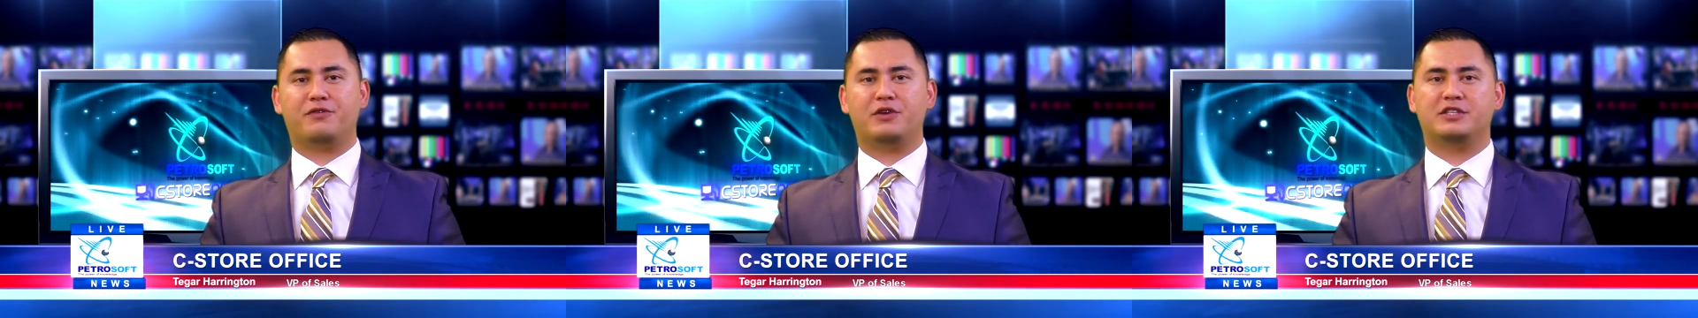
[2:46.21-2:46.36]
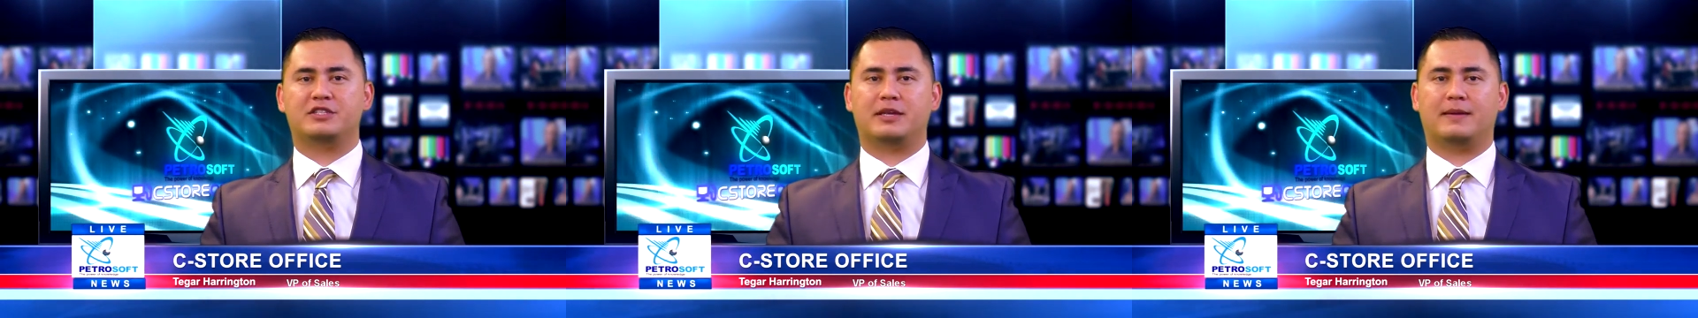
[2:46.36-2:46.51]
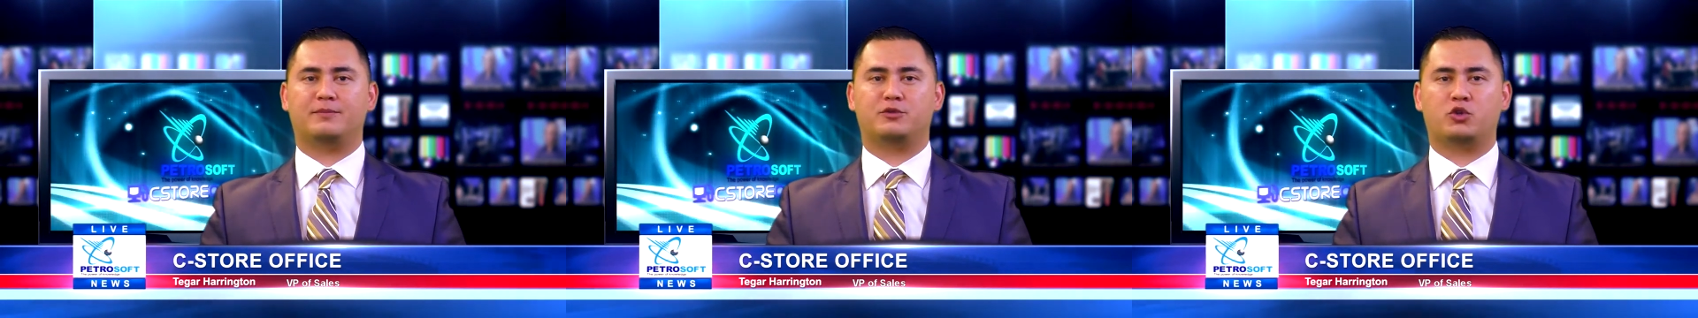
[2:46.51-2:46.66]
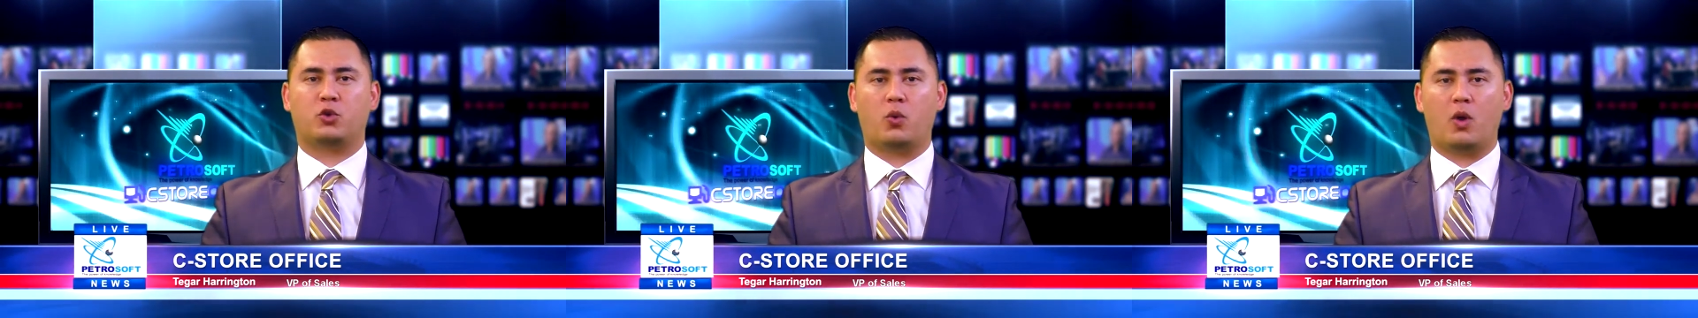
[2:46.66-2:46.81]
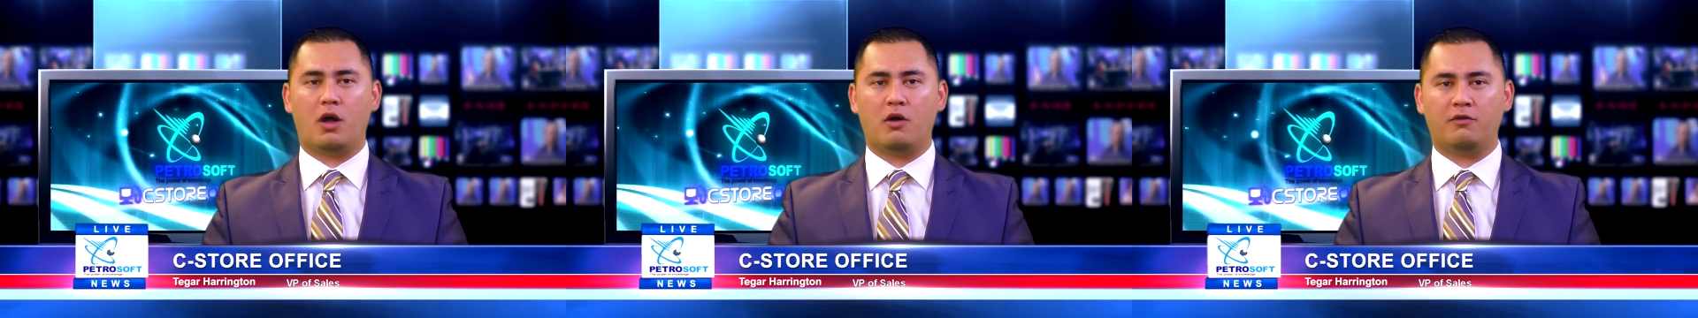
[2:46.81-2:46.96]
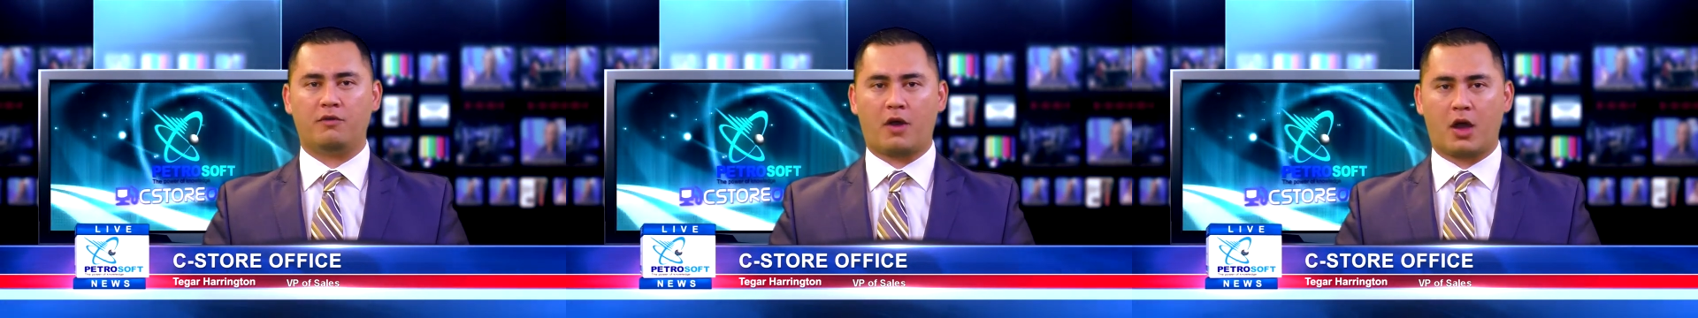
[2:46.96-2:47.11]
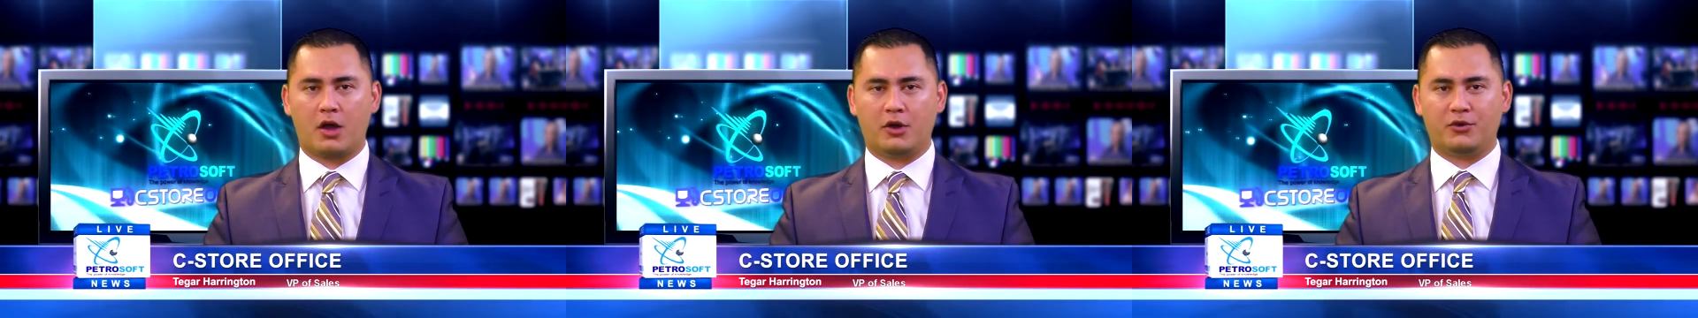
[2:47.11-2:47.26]
frees up
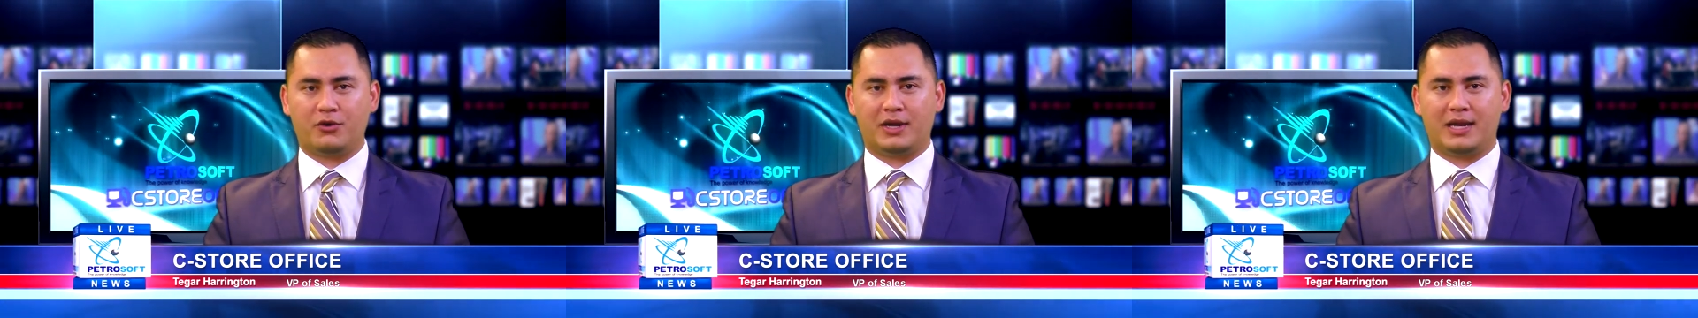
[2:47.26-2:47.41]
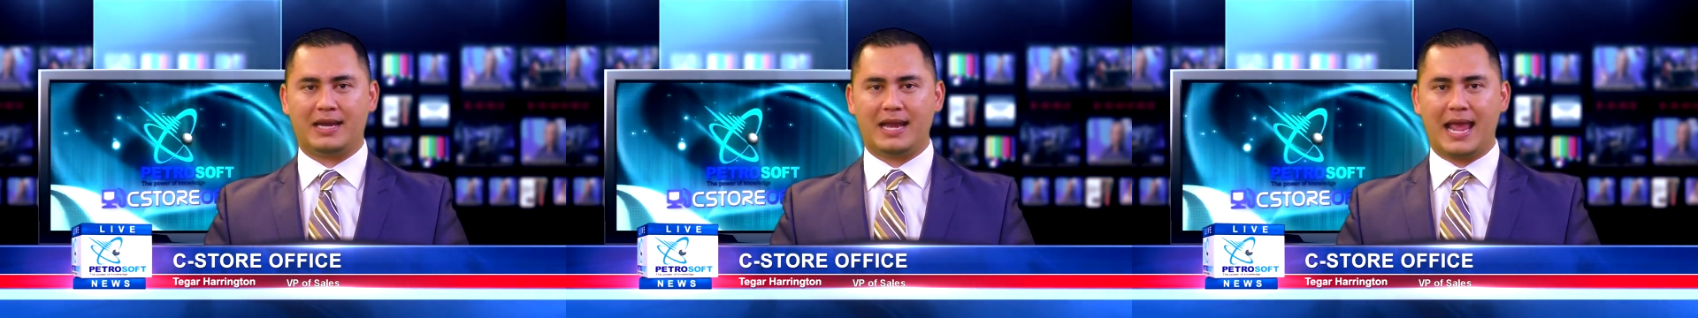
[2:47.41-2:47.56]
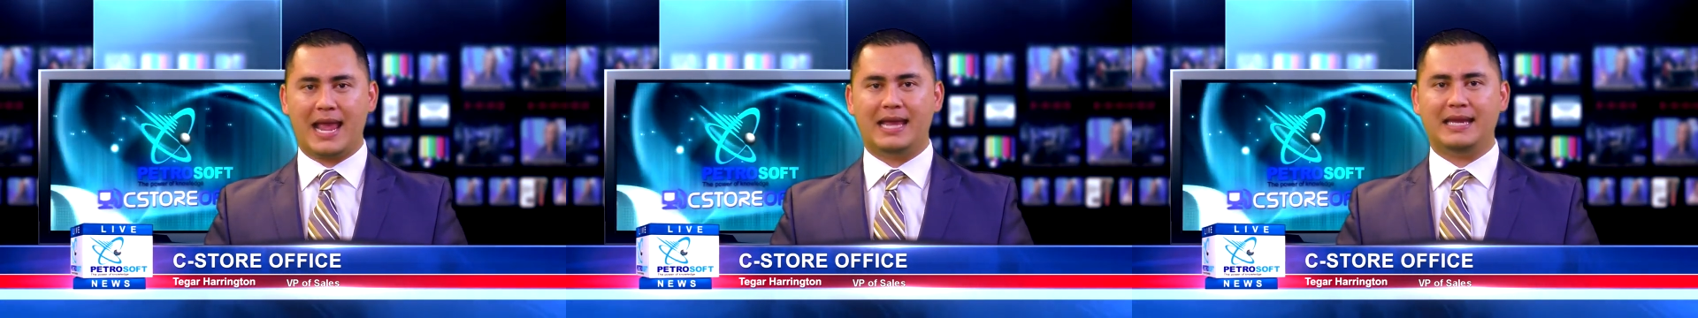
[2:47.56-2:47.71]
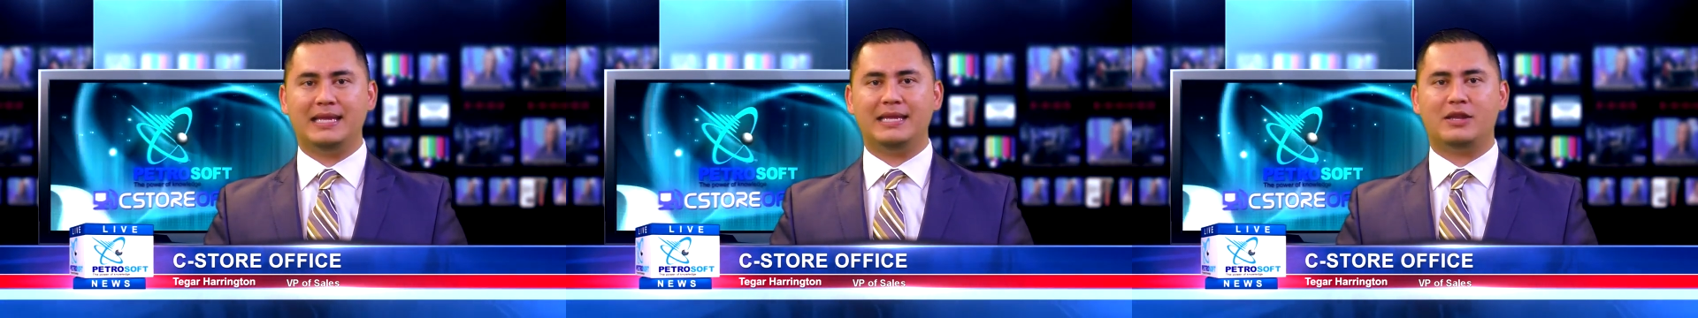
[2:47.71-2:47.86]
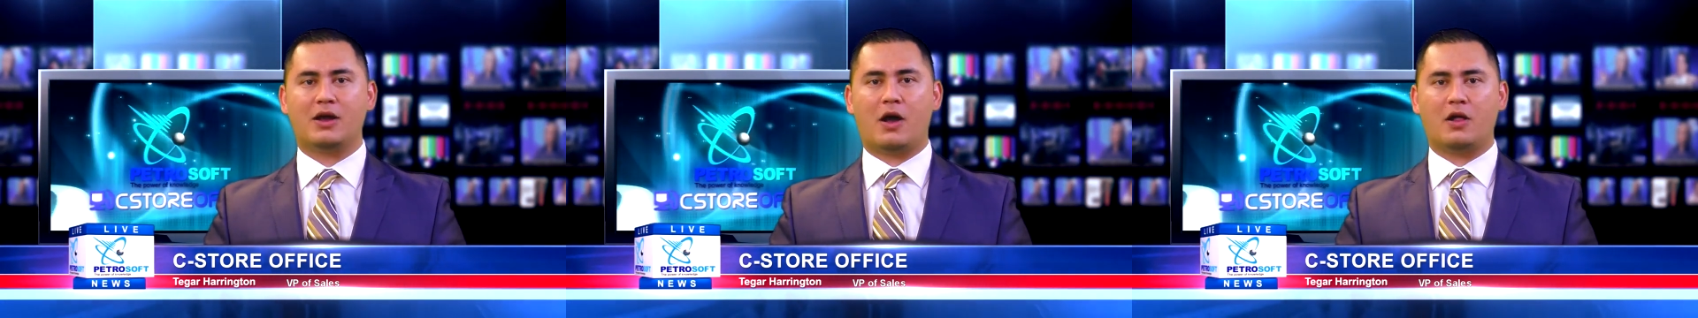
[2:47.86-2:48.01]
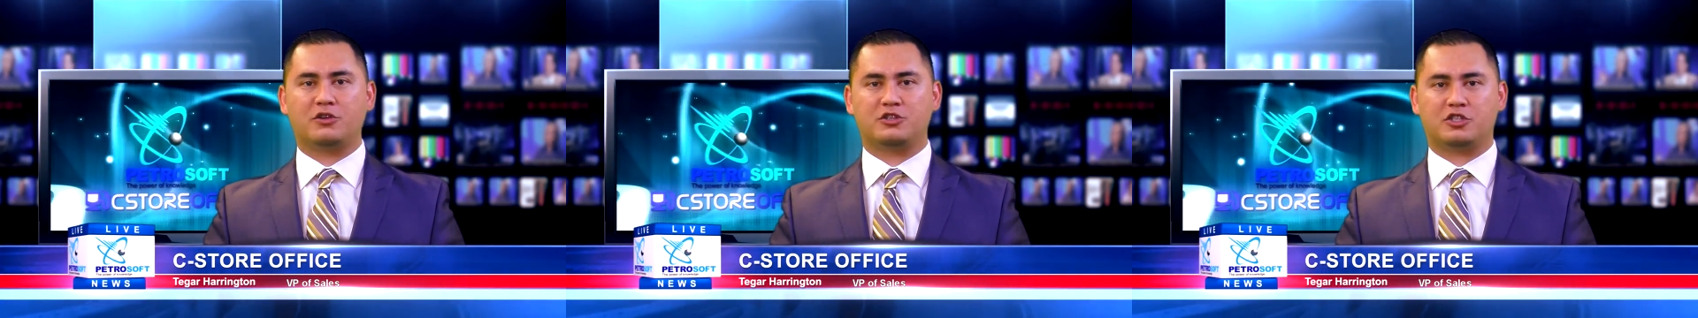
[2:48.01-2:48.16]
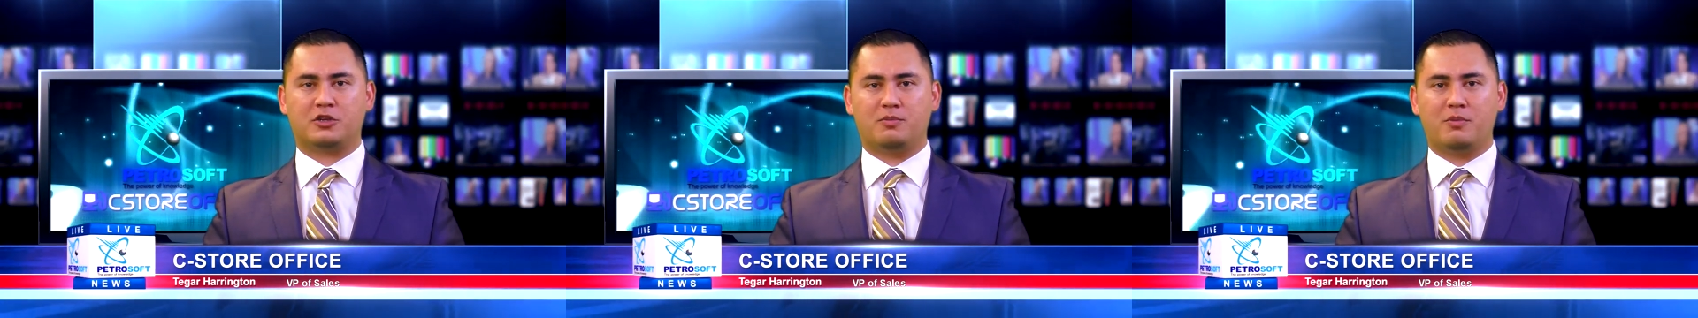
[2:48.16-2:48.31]

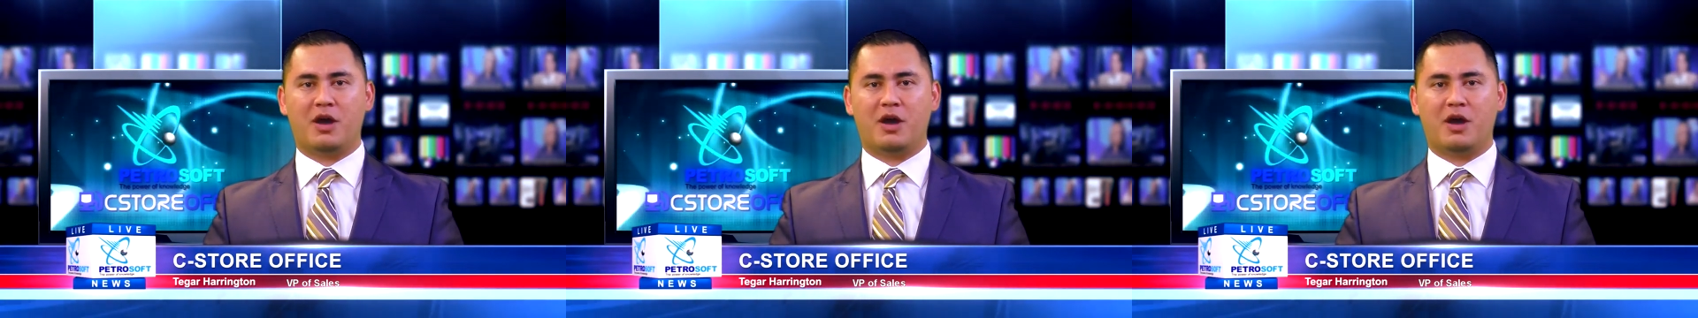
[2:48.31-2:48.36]
$1,280